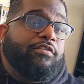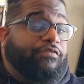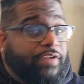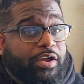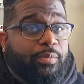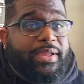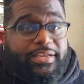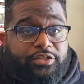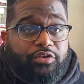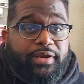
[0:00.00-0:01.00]
film
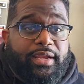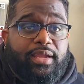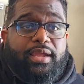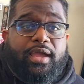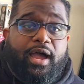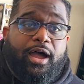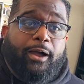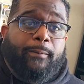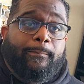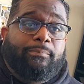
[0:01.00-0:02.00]
history
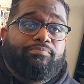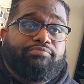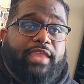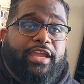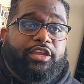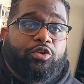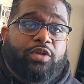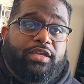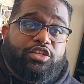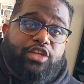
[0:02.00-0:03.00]
um, that you
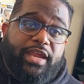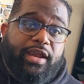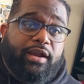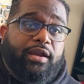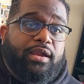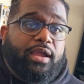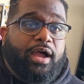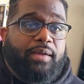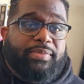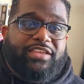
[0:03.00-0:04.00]
could share.
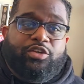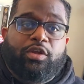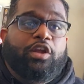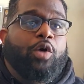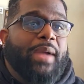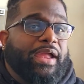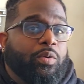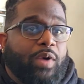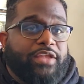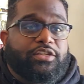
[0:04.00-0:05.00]
Um, that you can go back and
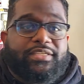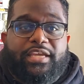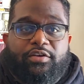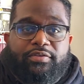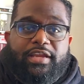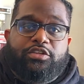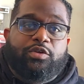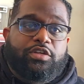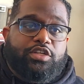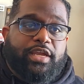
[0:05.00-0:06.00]
watch yourself, and that you
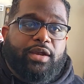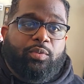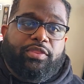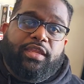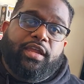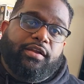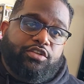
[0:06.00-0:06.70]
can share with the younger